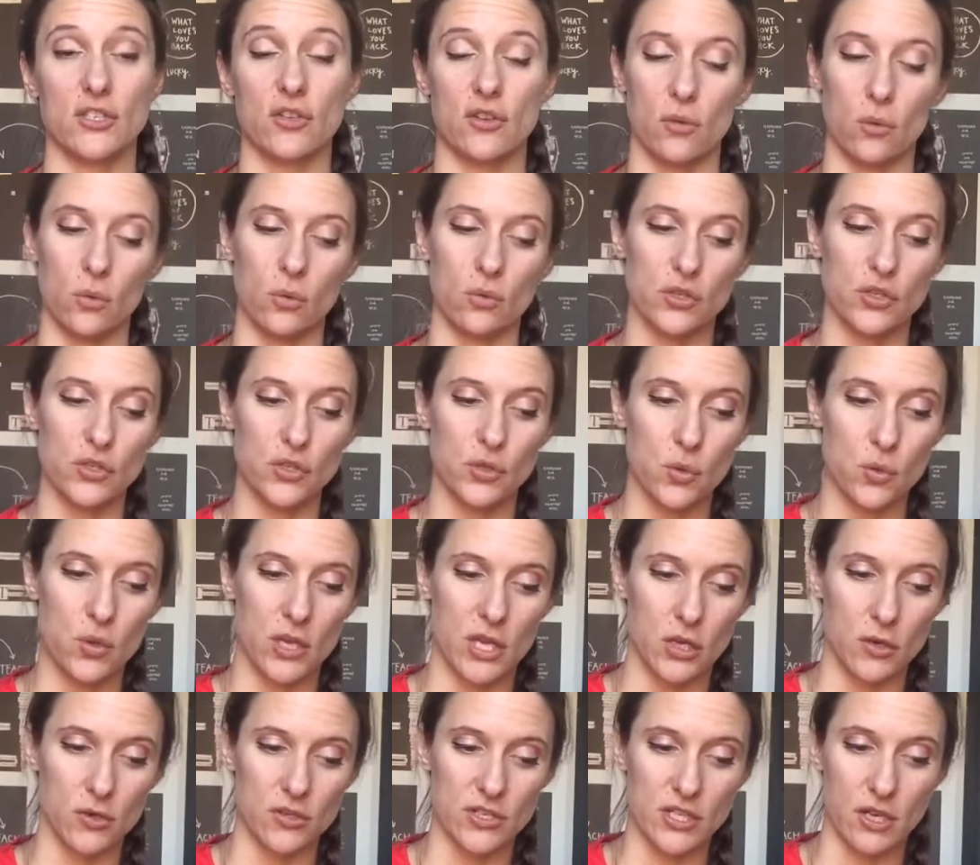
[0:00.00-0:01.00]
So
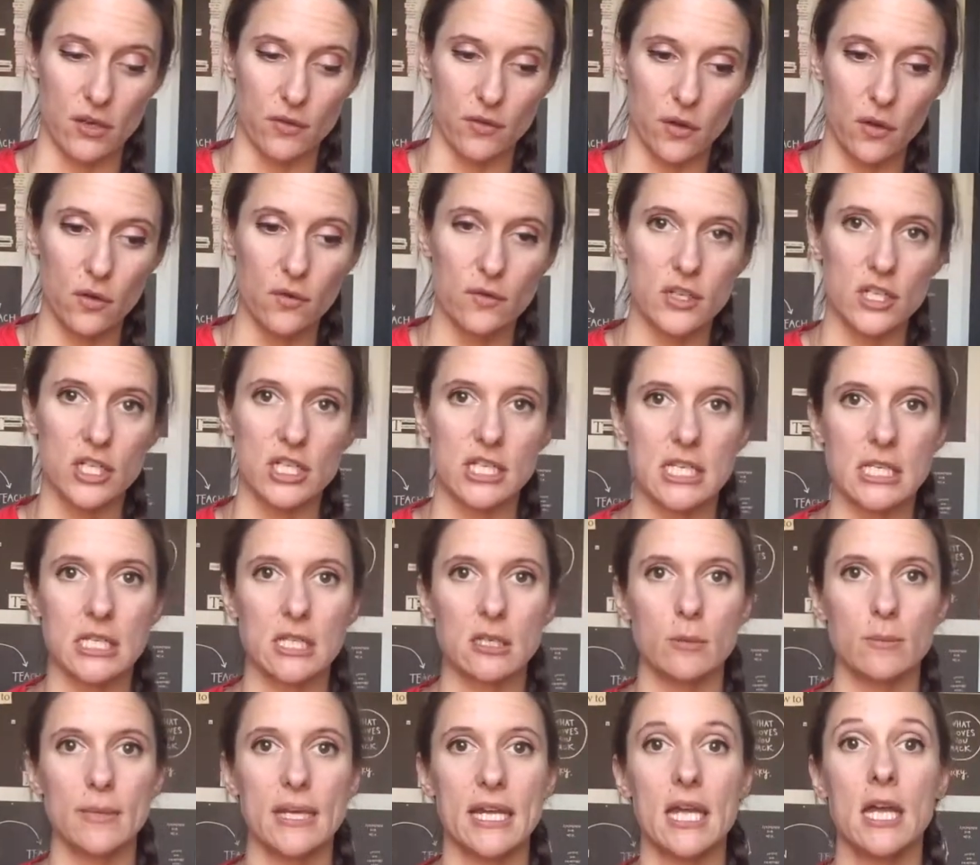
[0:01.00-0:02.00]
scooting yourself over just a
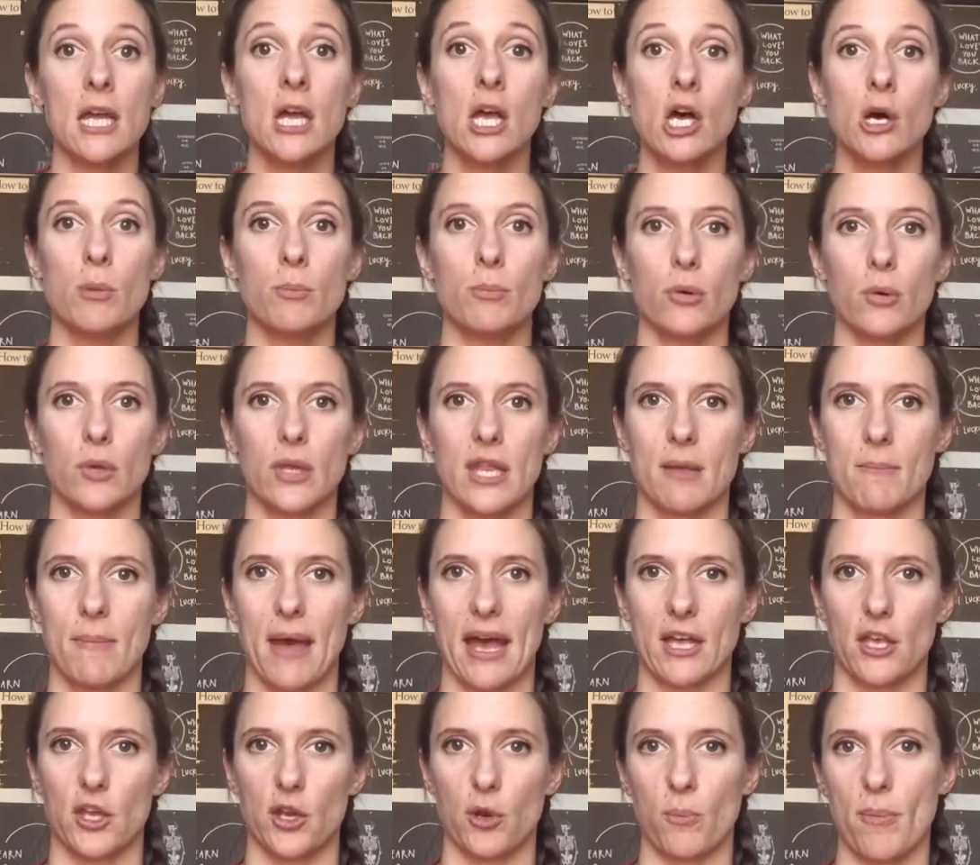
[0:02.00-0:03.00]
little bit, pulling
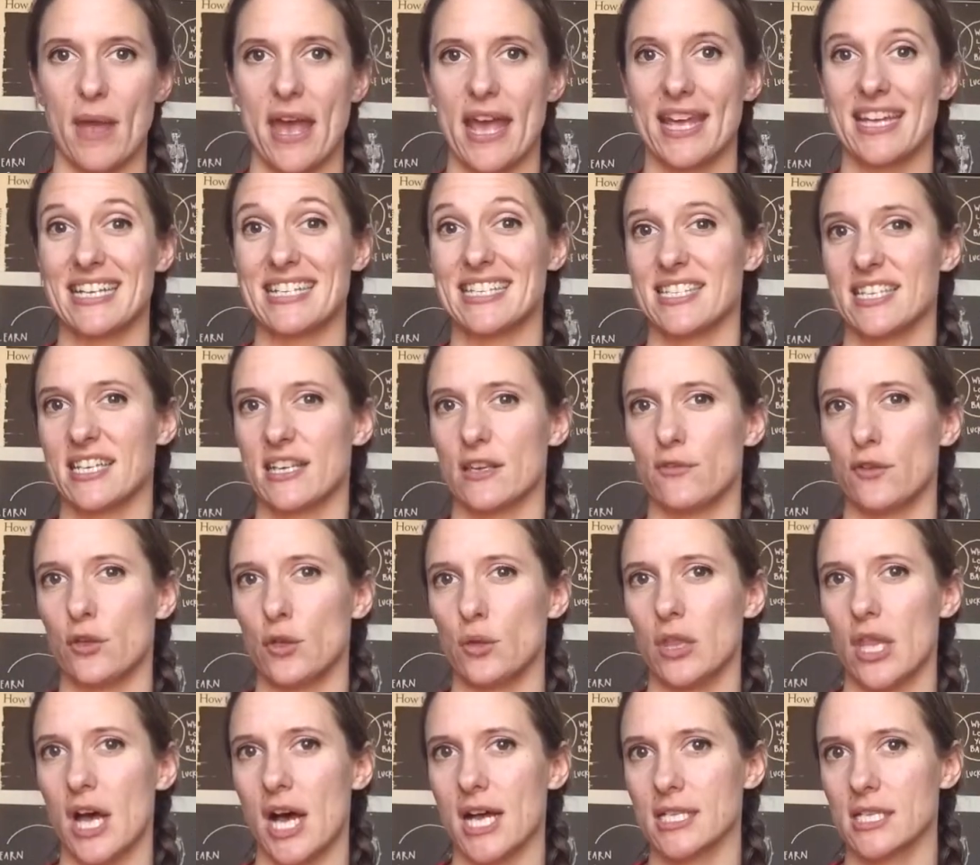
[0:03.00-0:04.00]
back your pace to give
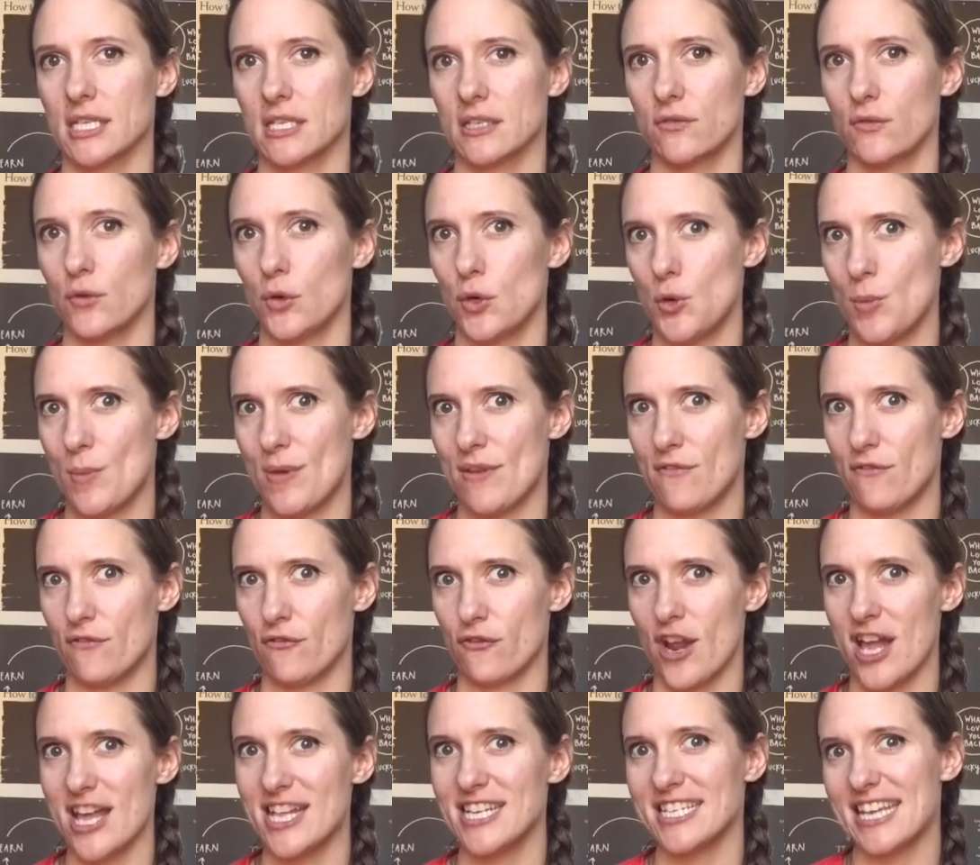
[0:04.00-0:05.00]
you lots of room in
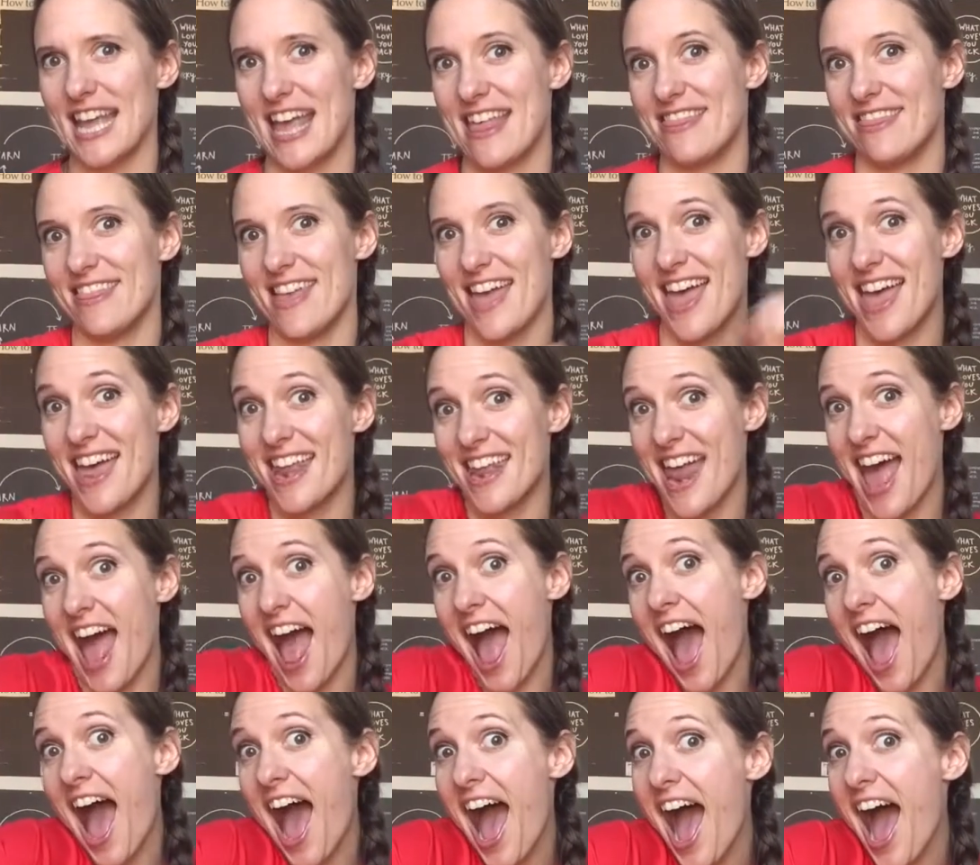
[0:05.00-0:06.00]
front, and then
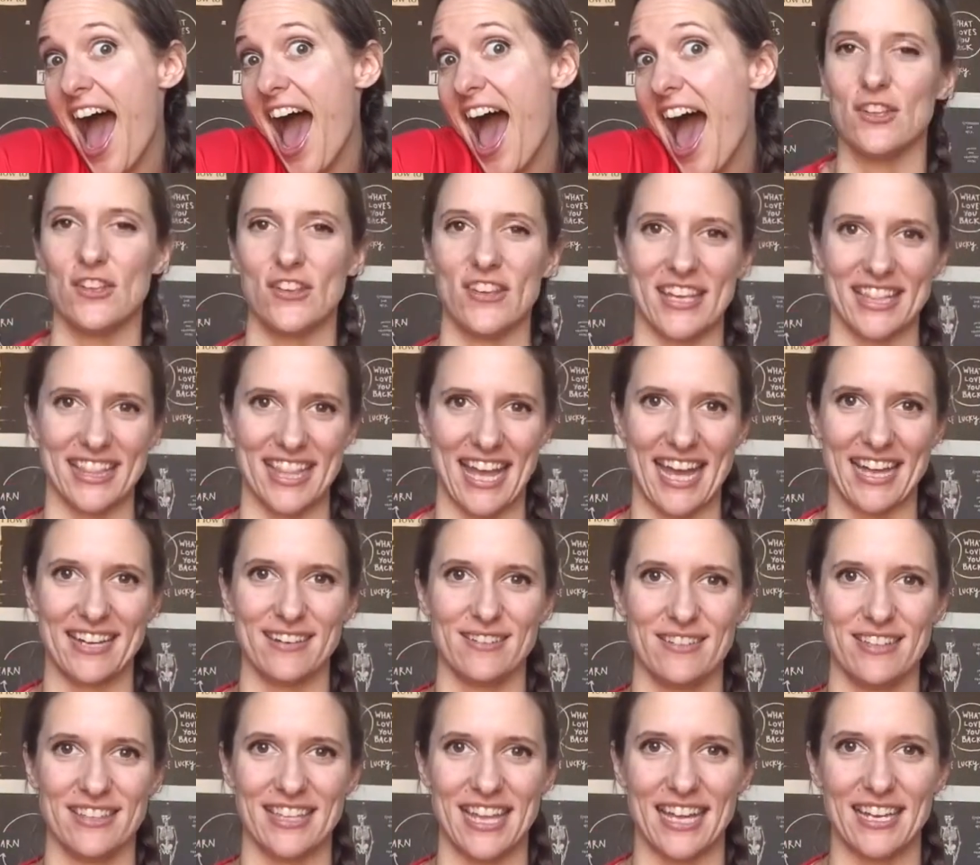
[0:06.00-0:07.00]
you get that,
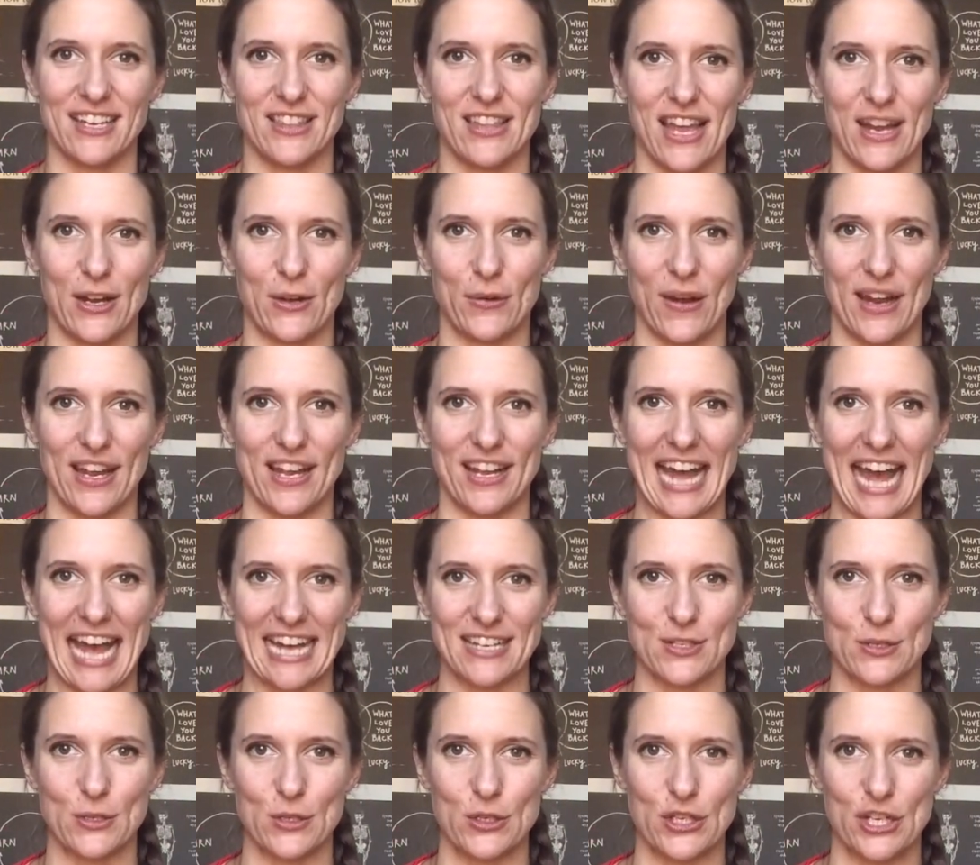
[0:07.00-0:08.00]
that, that great
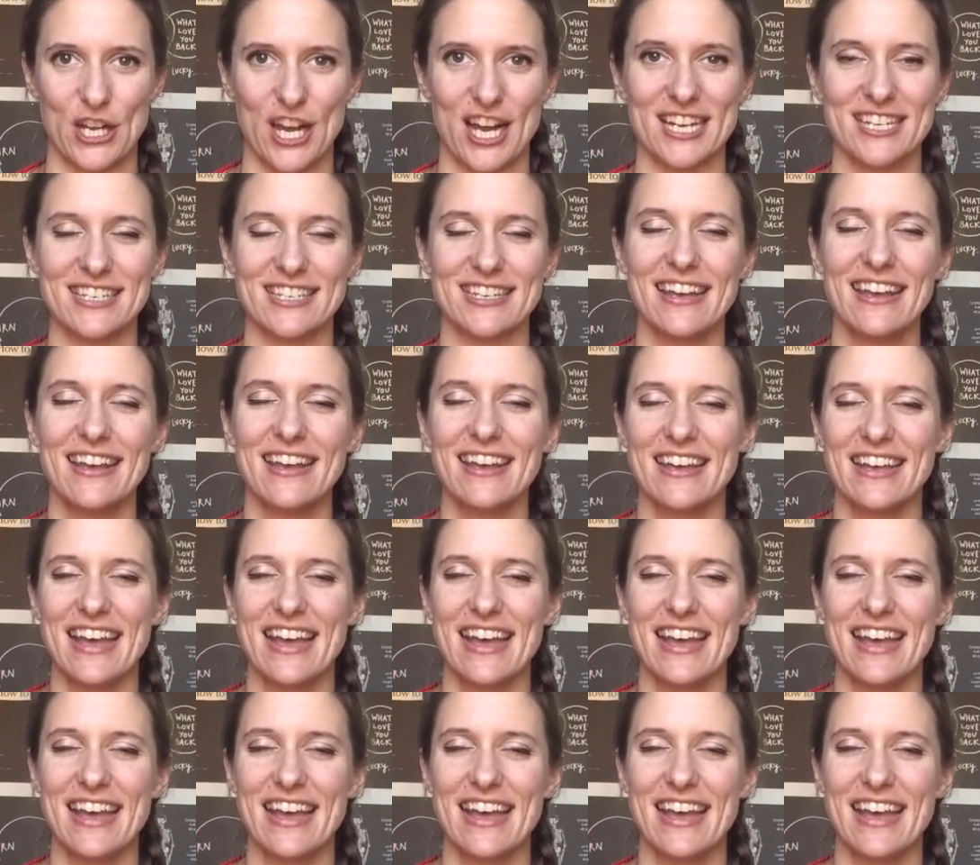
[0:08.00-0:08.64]
castle shot.